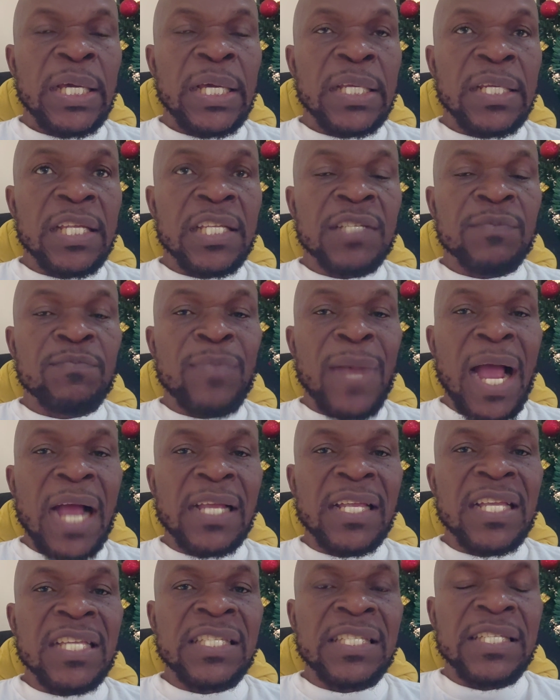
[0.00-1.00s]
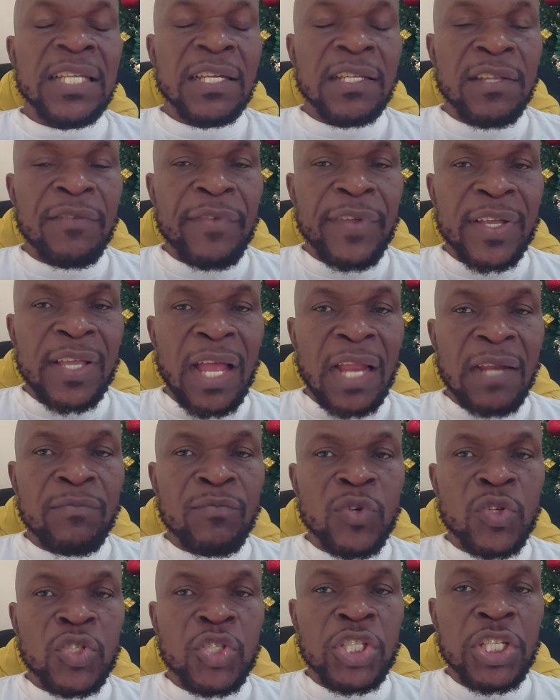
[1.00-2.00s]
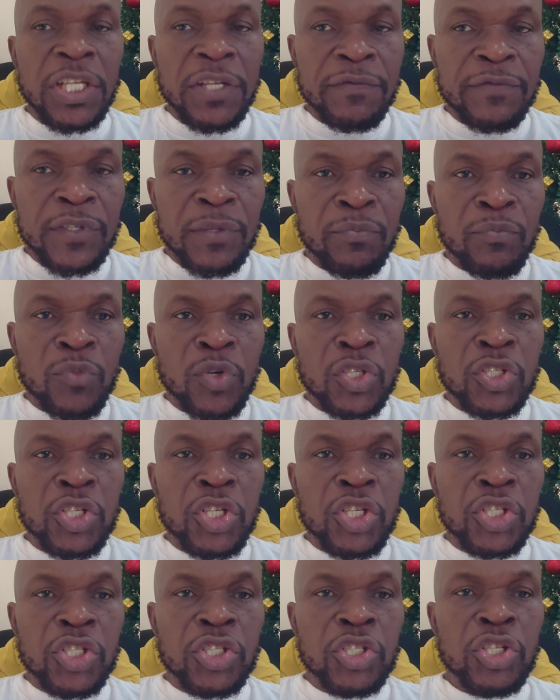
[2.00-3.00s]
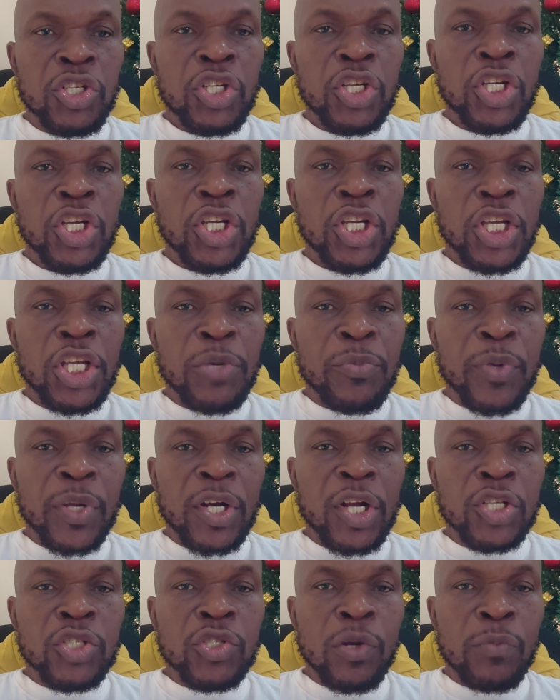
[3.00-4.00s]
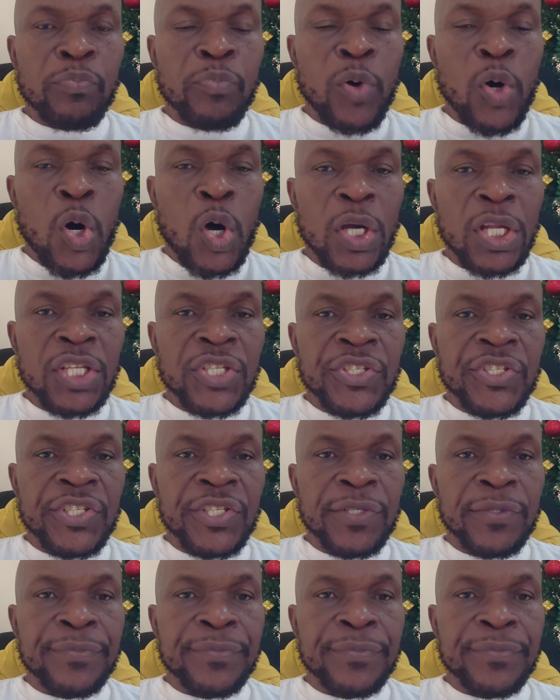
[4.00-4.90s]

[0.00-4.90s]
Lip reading: This marked a significant shift in British immigration policy.